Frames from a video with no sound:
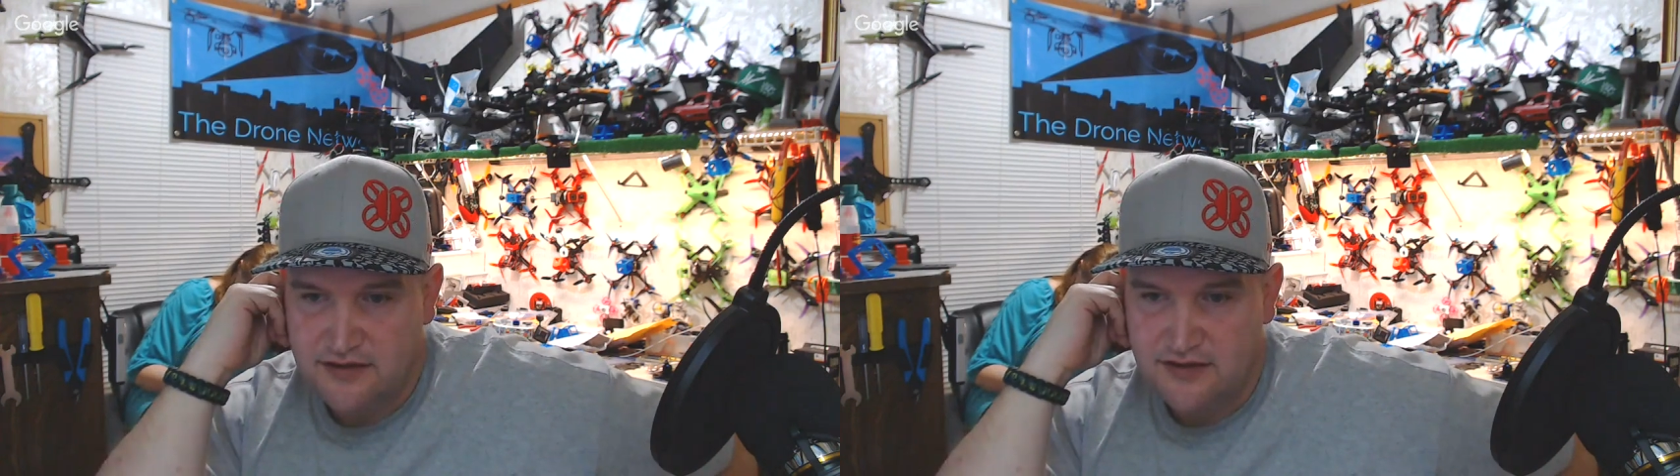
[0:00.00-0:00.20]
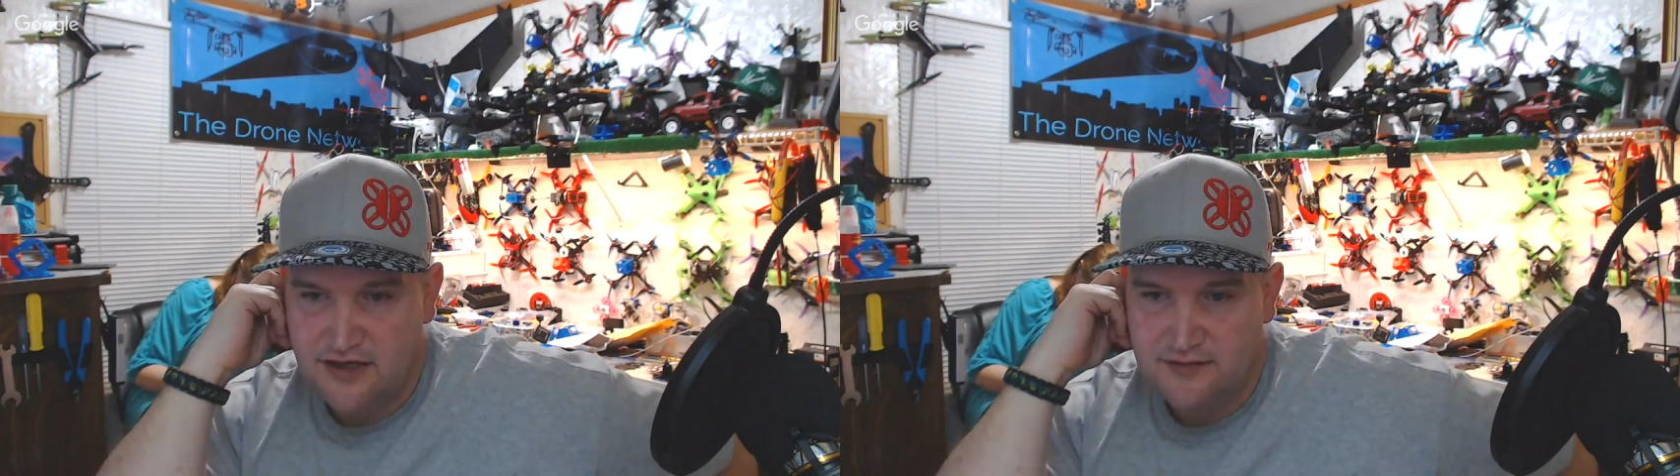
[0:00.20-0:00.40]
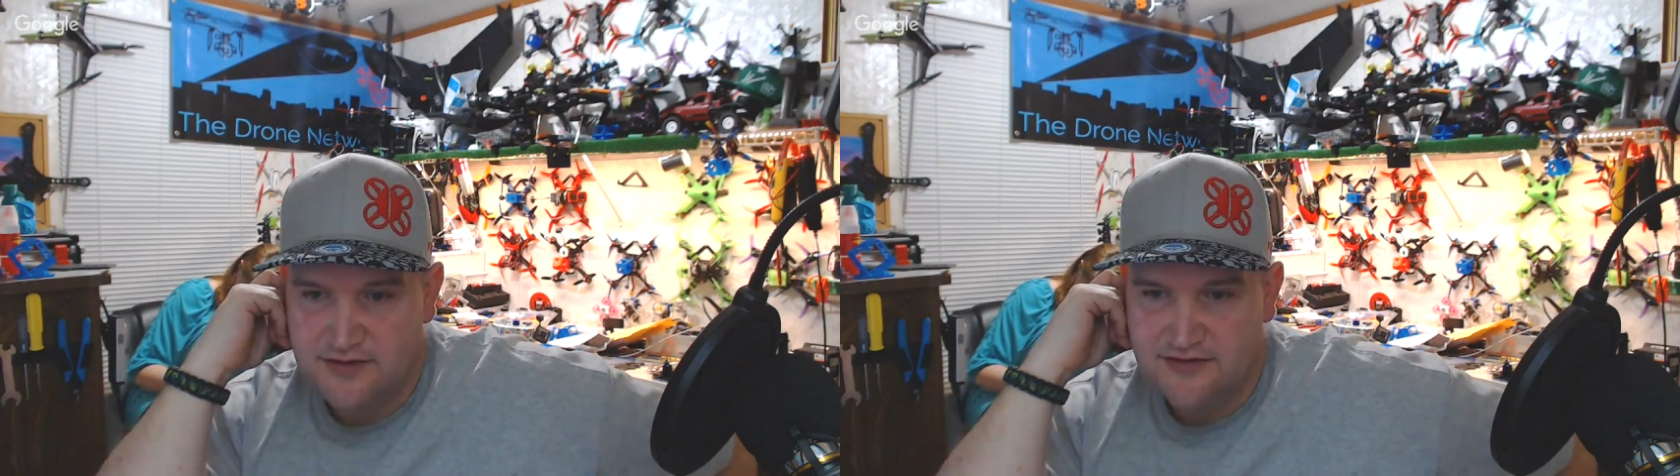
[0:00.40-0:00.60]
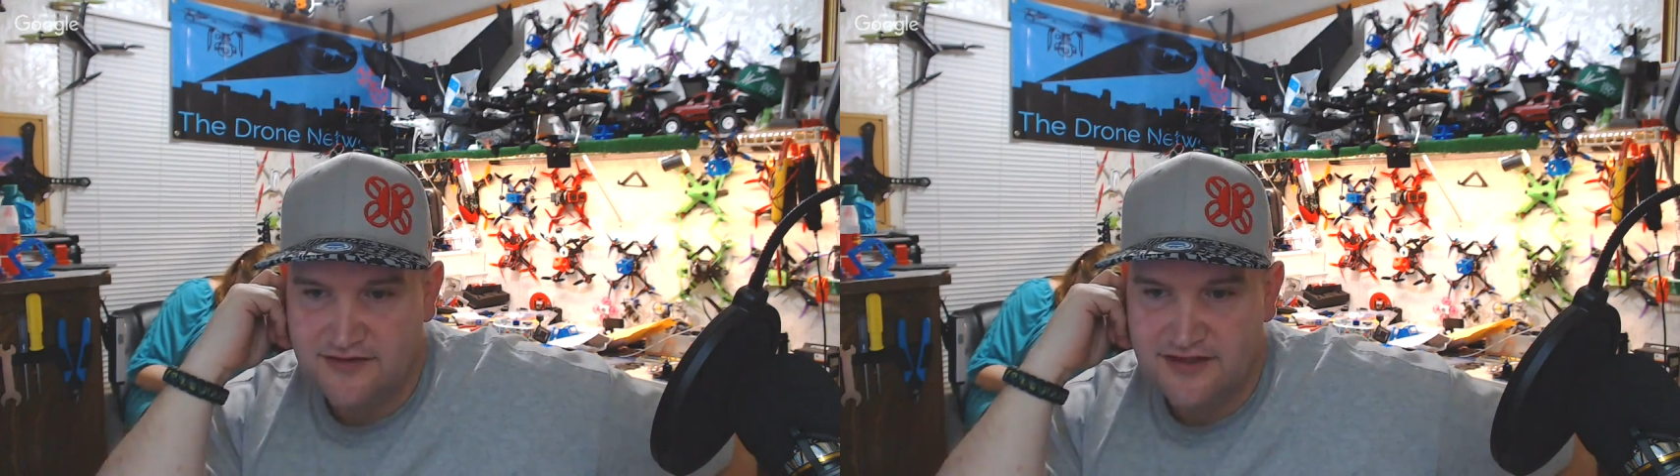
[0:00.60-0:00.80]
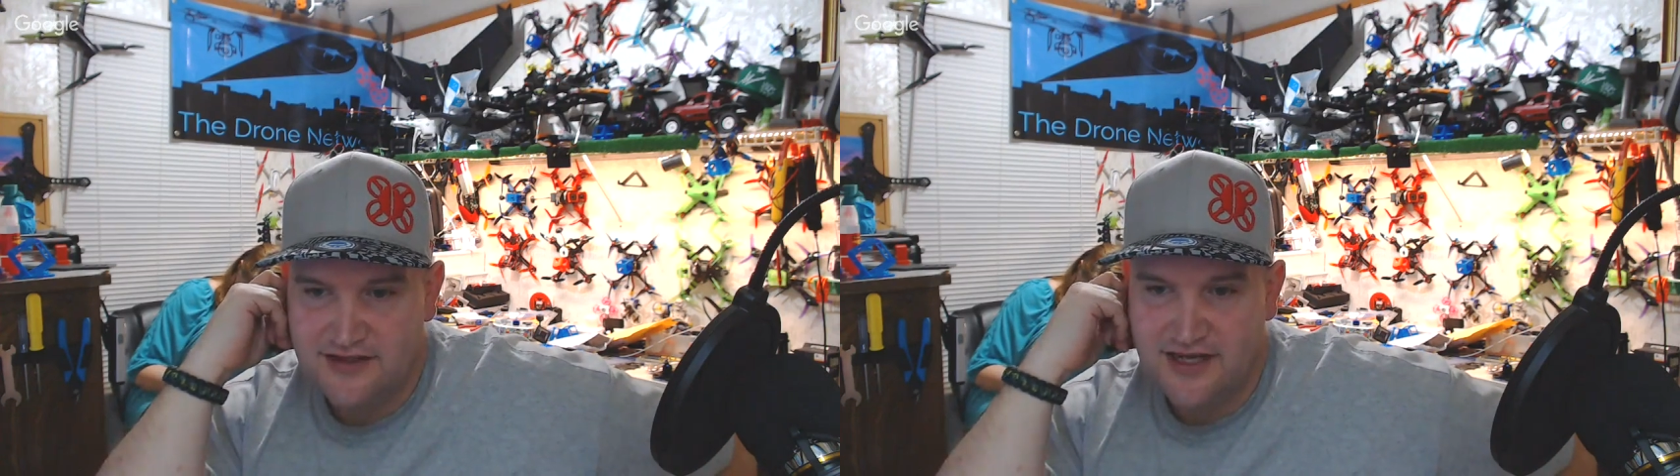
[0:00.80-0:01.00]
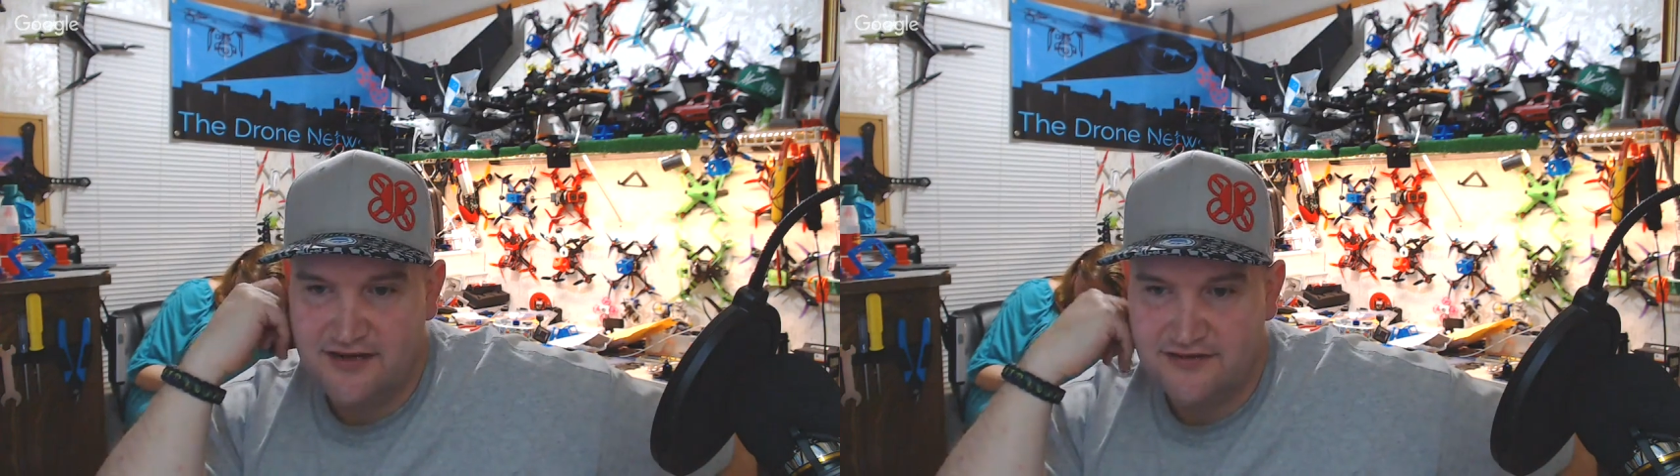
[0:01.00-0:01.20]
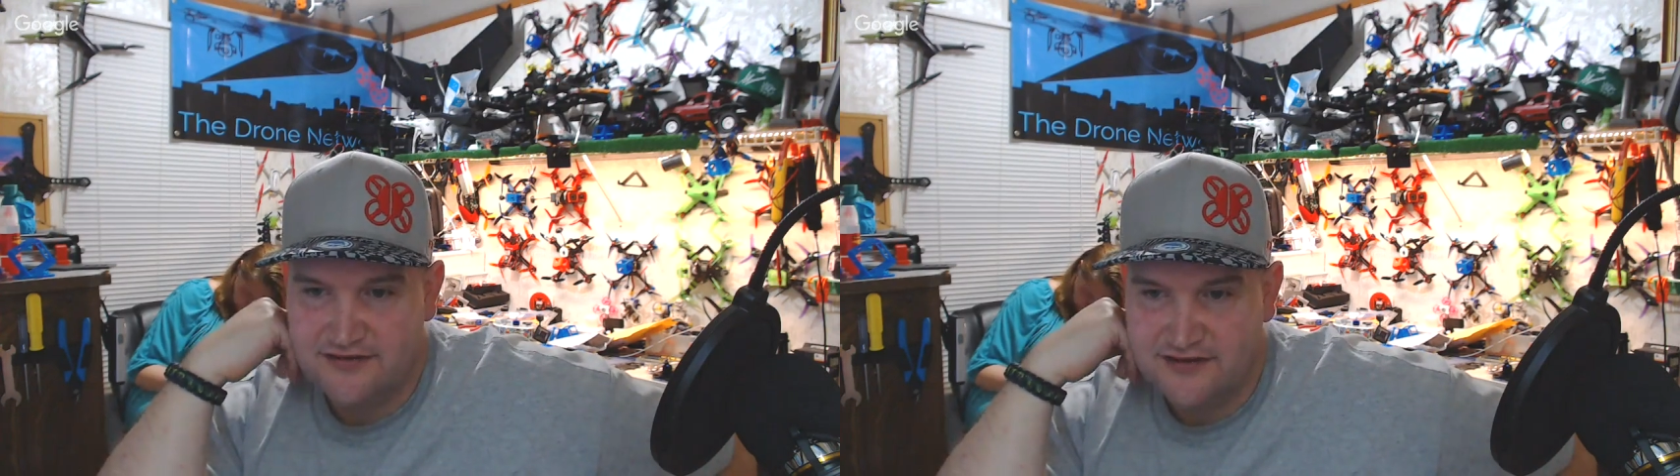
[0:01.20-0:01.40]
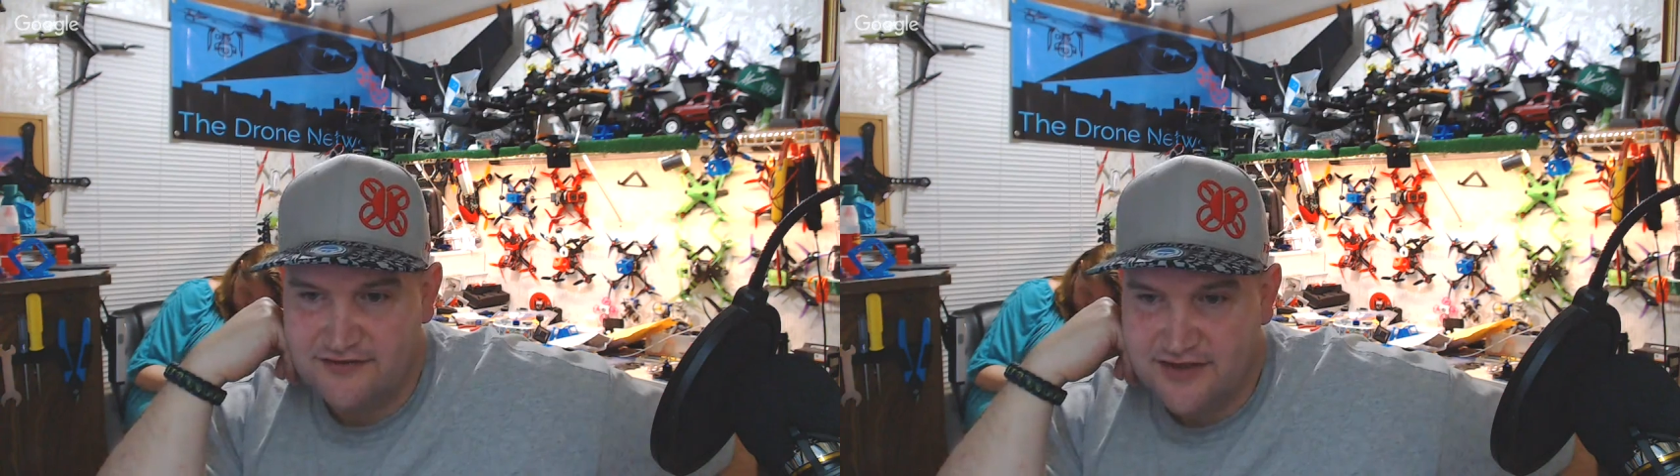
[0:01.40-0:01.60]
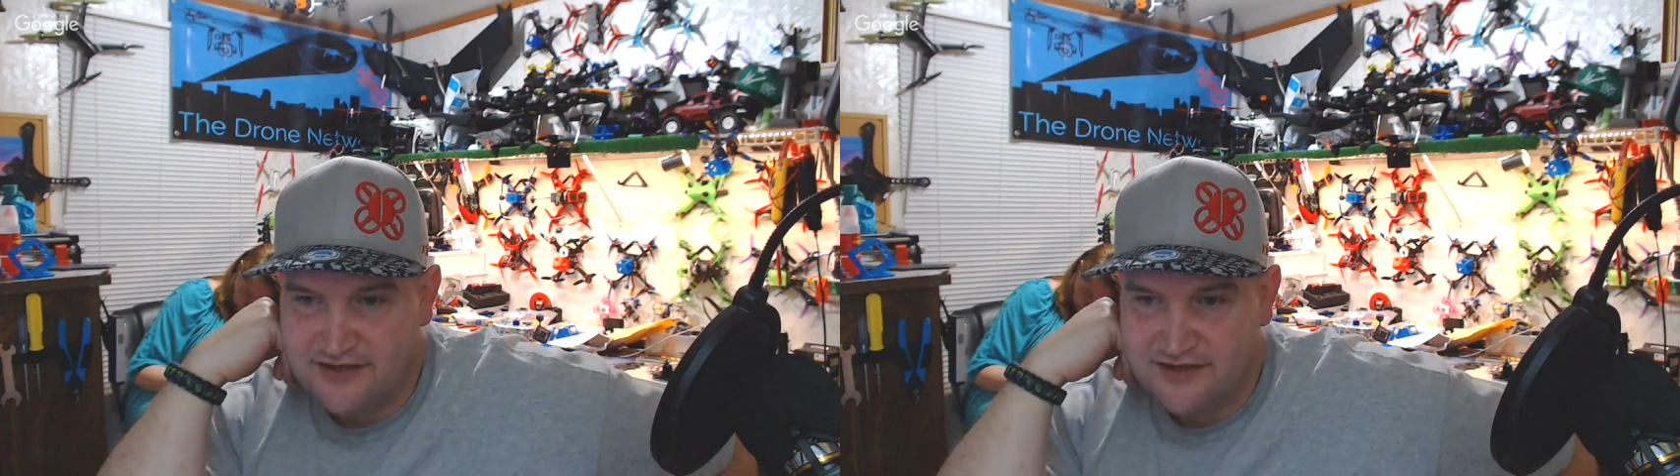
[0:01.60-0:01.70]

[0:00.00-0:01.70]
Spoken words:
Find the tree today and retrieve the